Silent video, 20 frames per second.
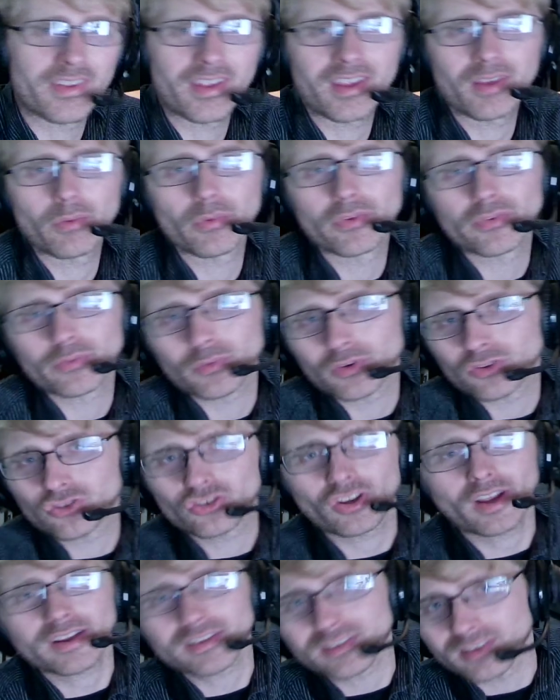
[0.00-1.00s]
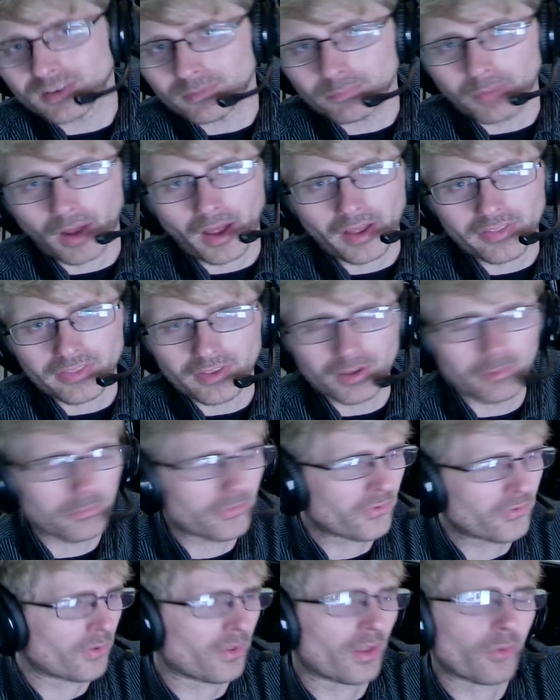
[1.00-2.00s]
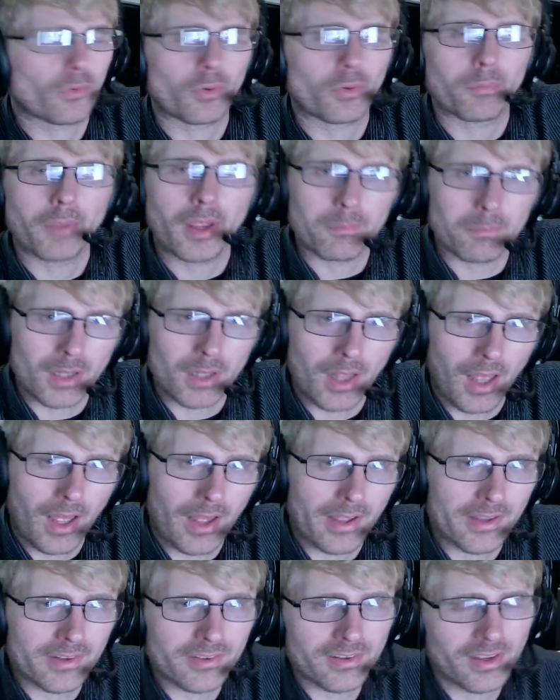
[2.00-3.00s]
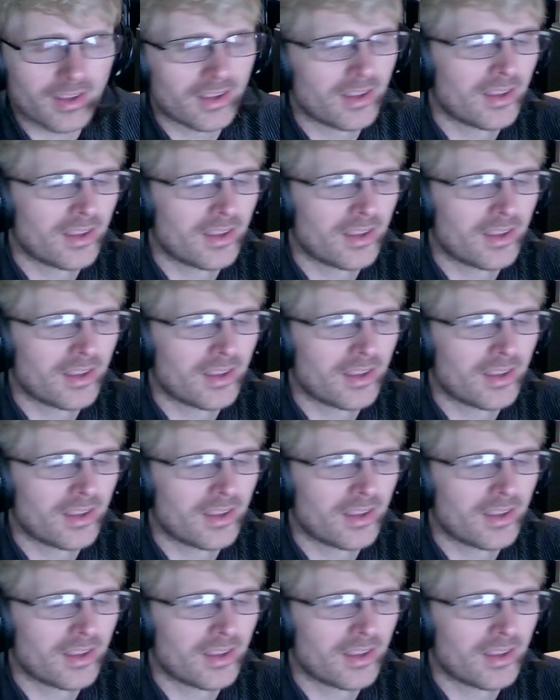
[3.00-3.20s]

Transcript: He was rejected by them, so they were made blind.